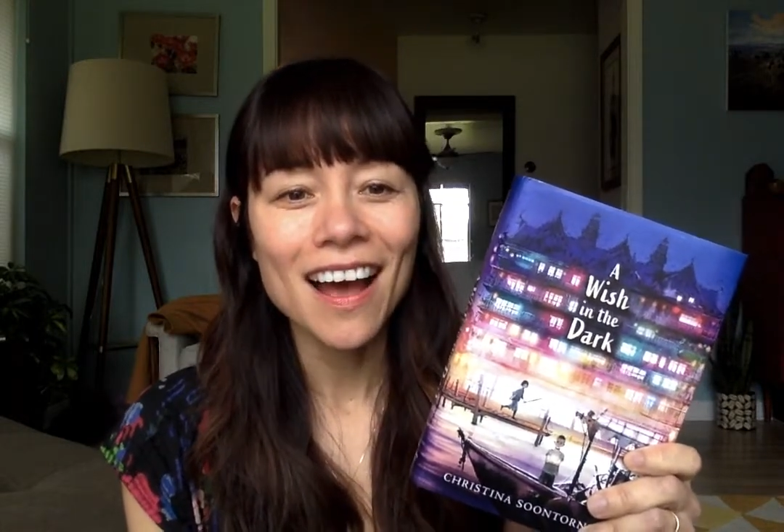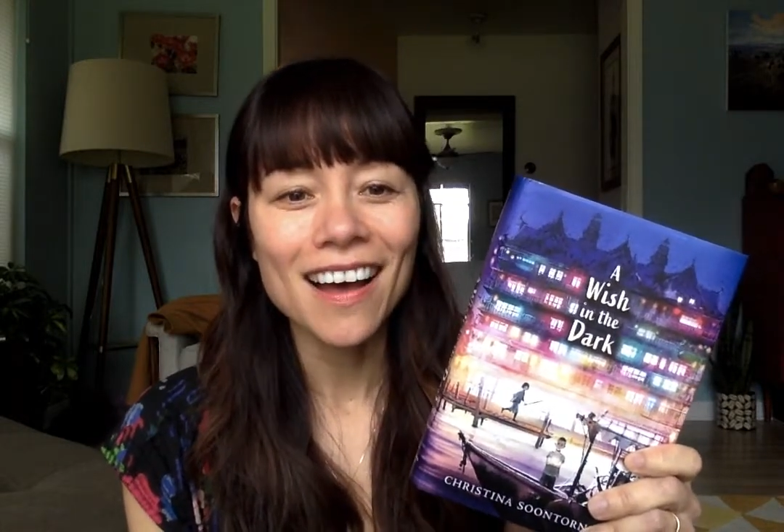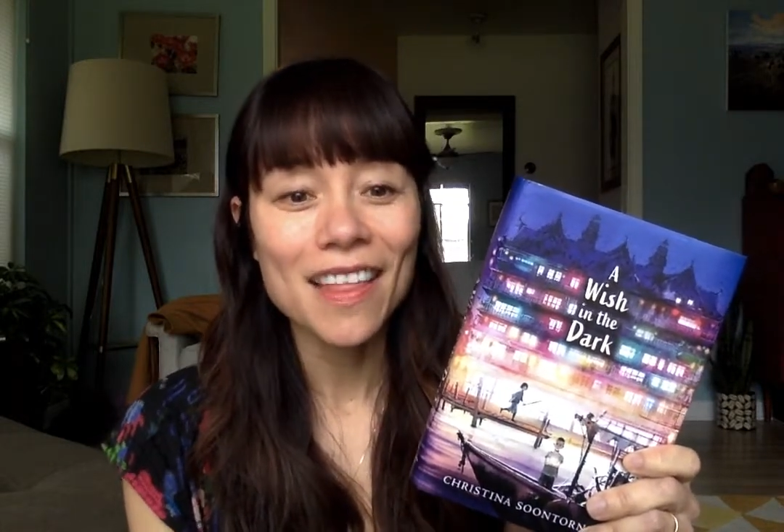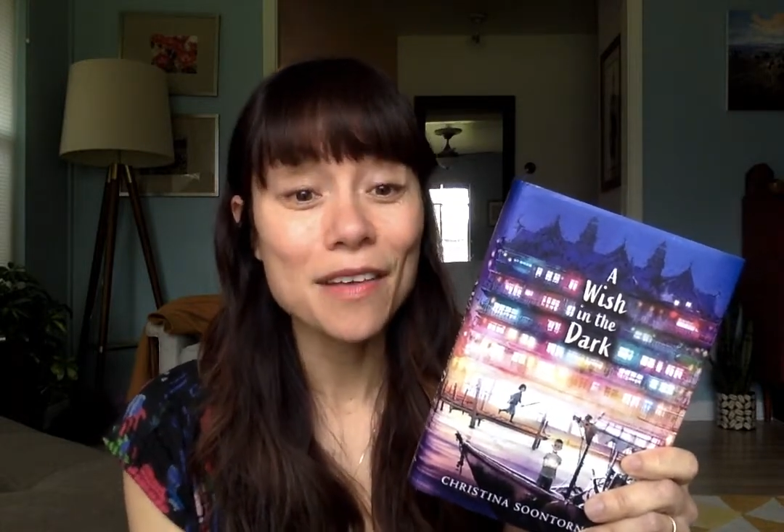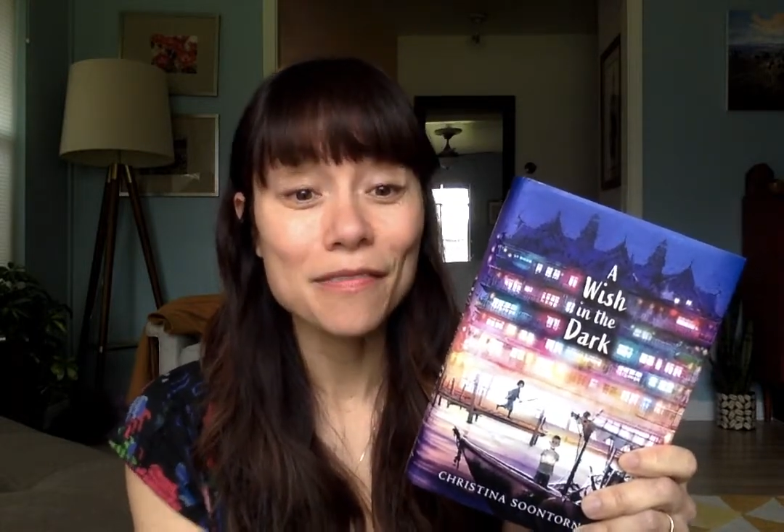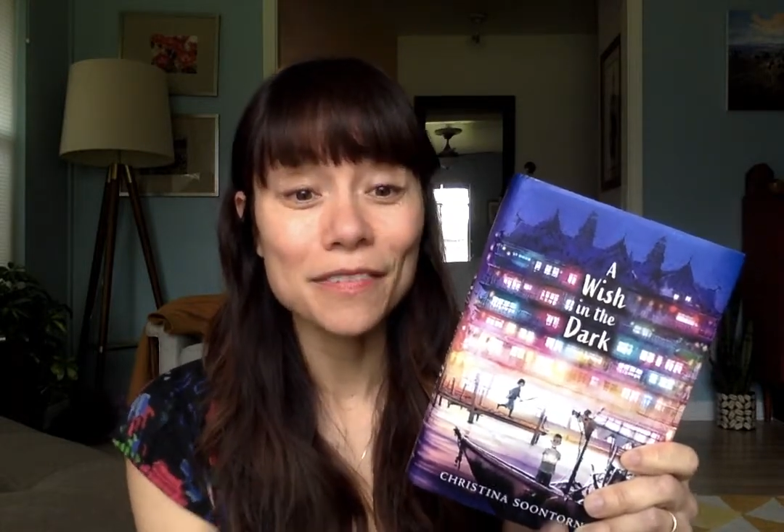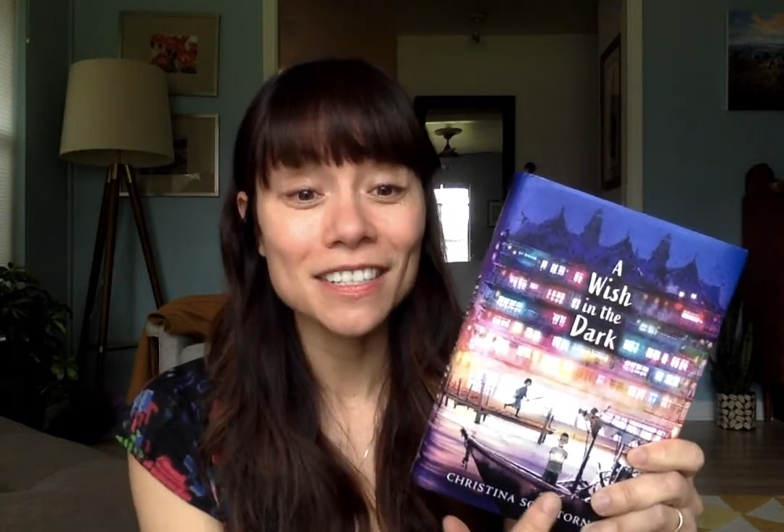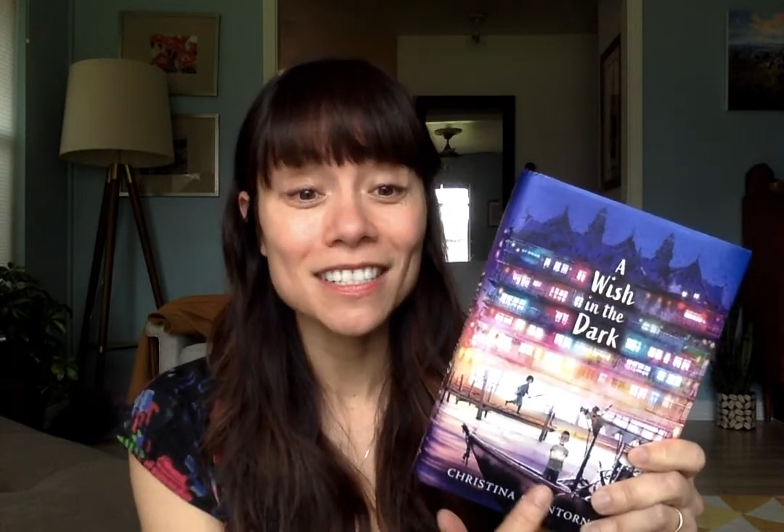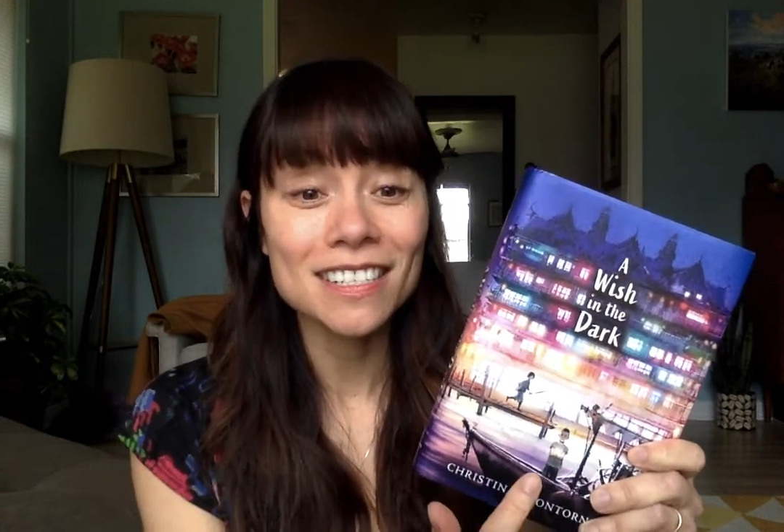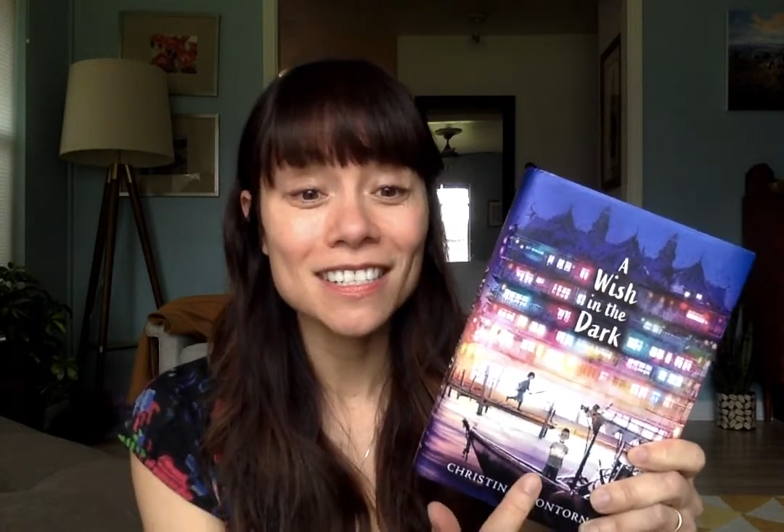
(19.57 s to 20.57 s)
Uh, the
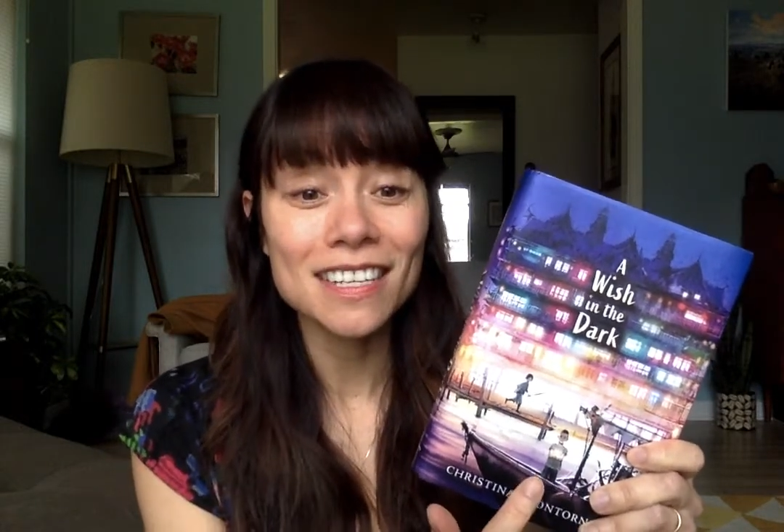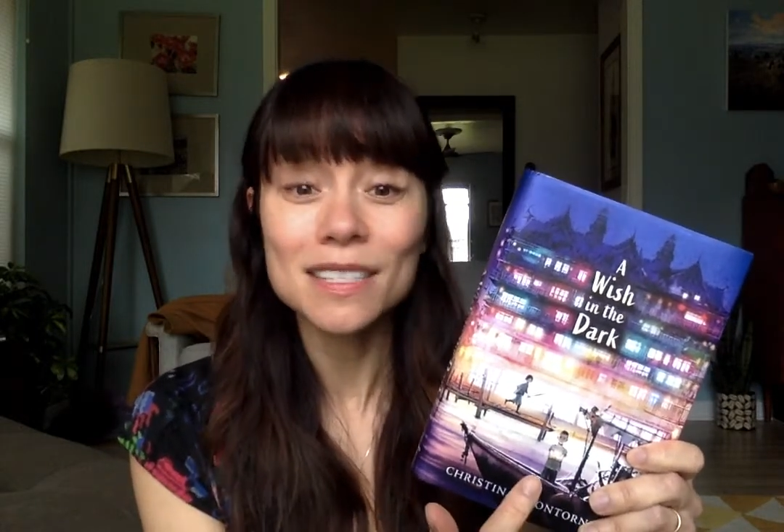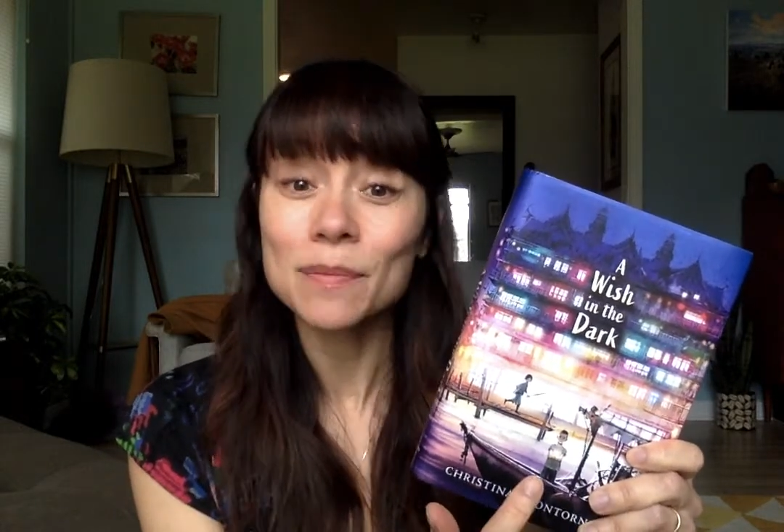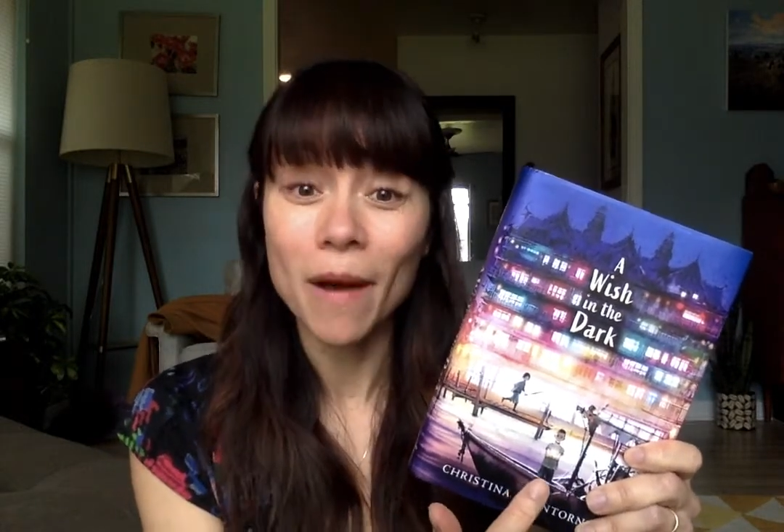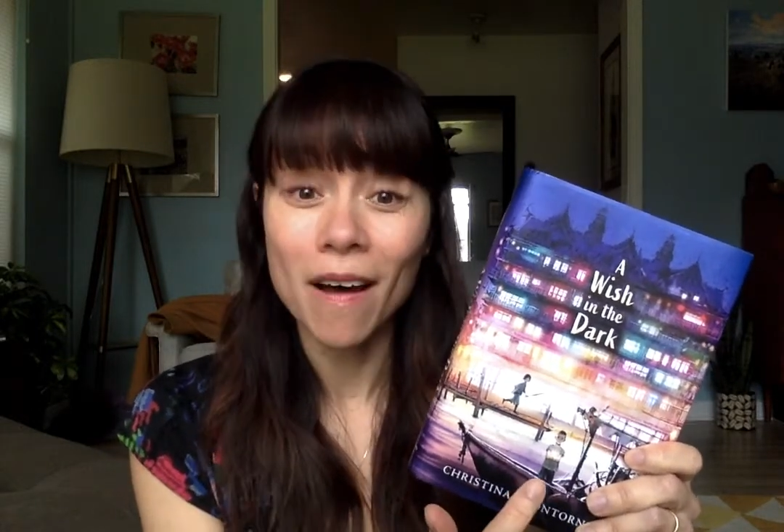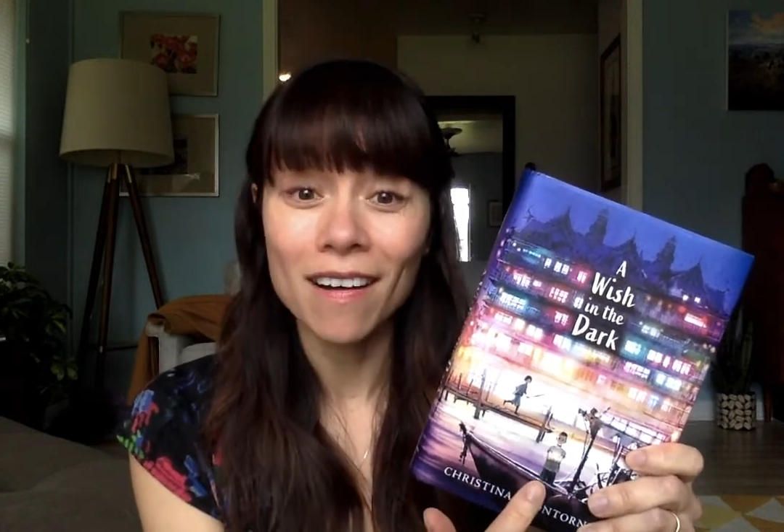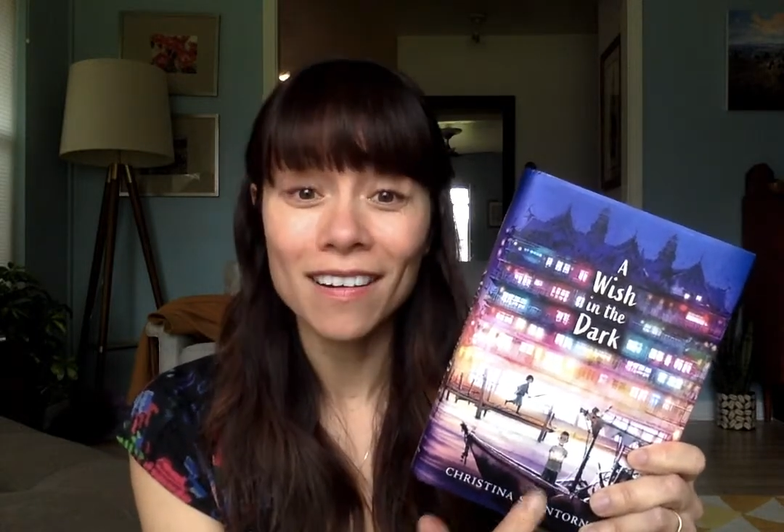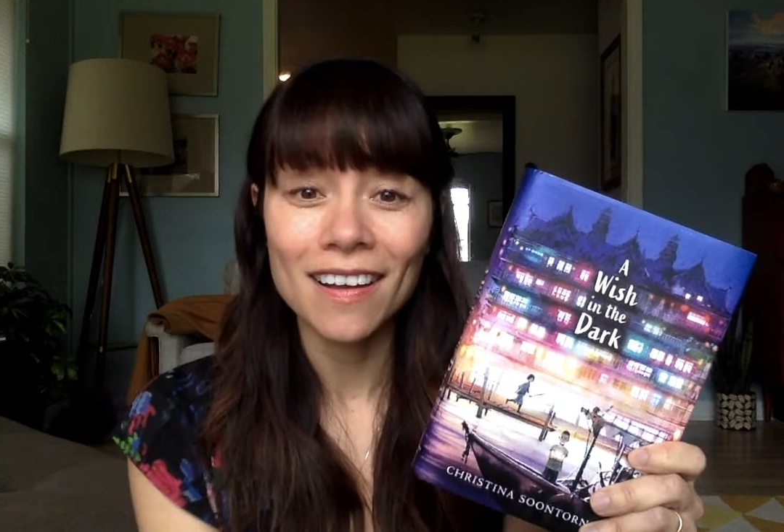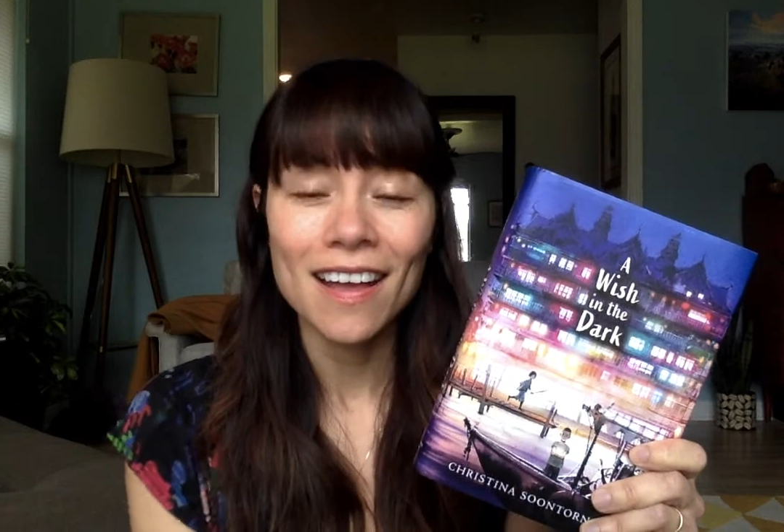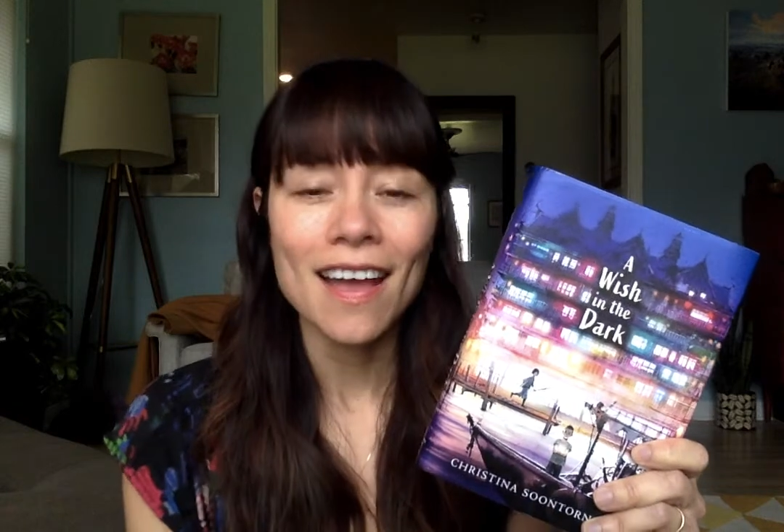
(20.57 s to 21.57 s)
first is Pong,